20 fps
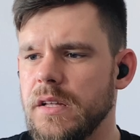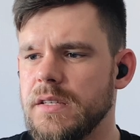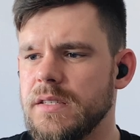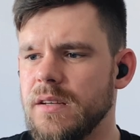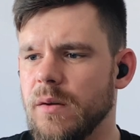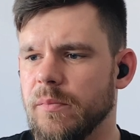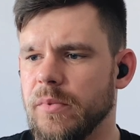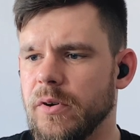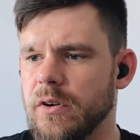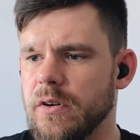it
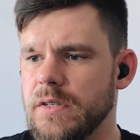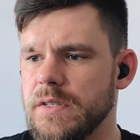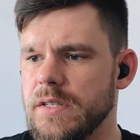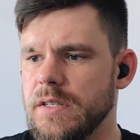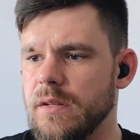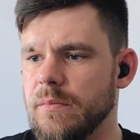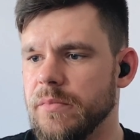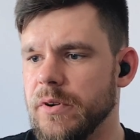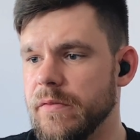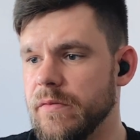supports
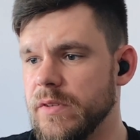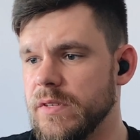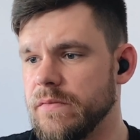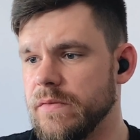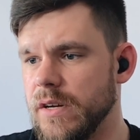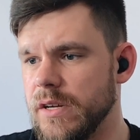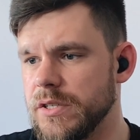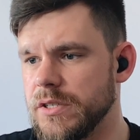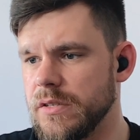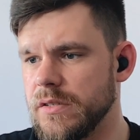the previous
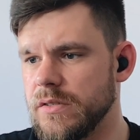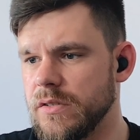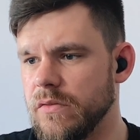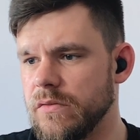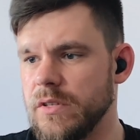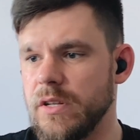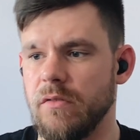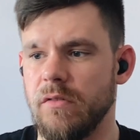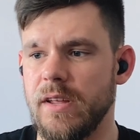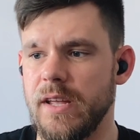versions
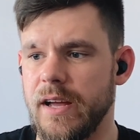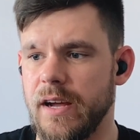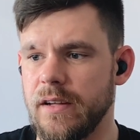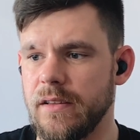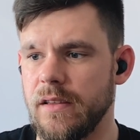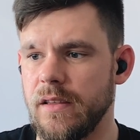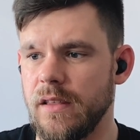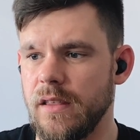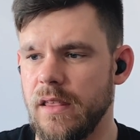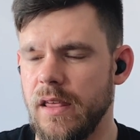of the
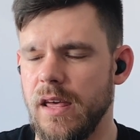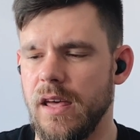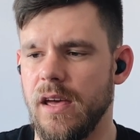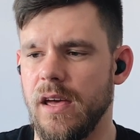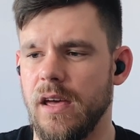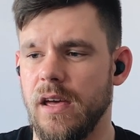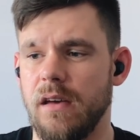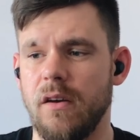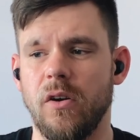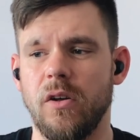React.
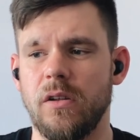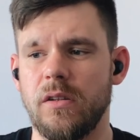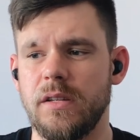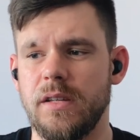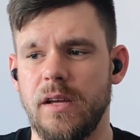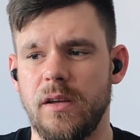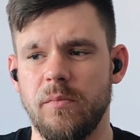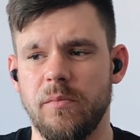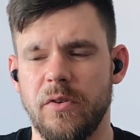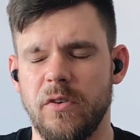All
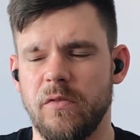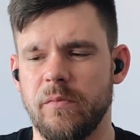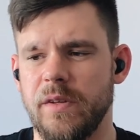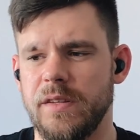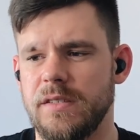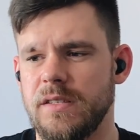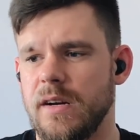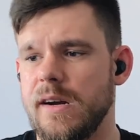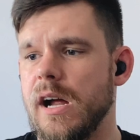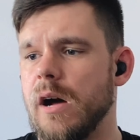the
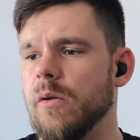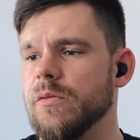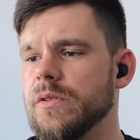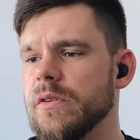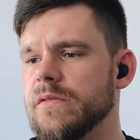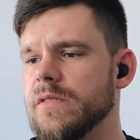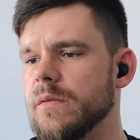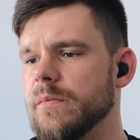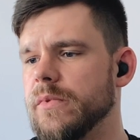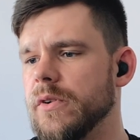improvements are out
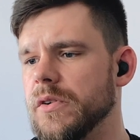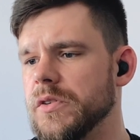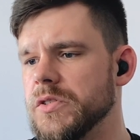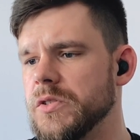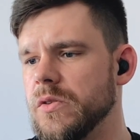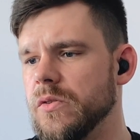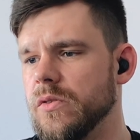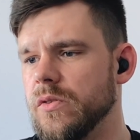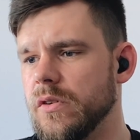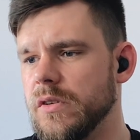of the box.
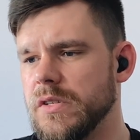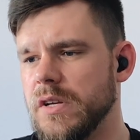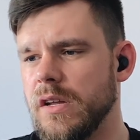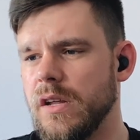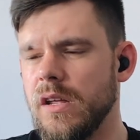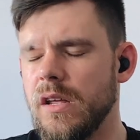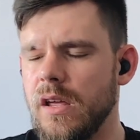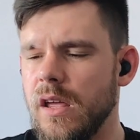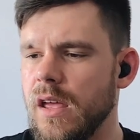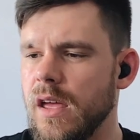You do not
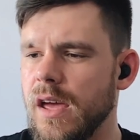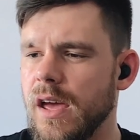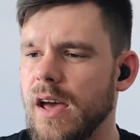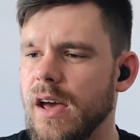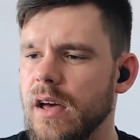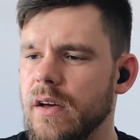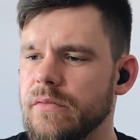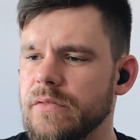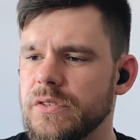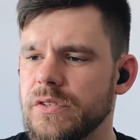
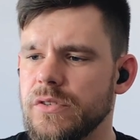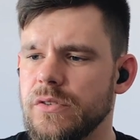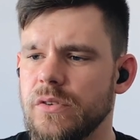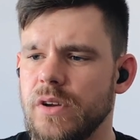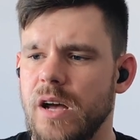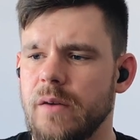have to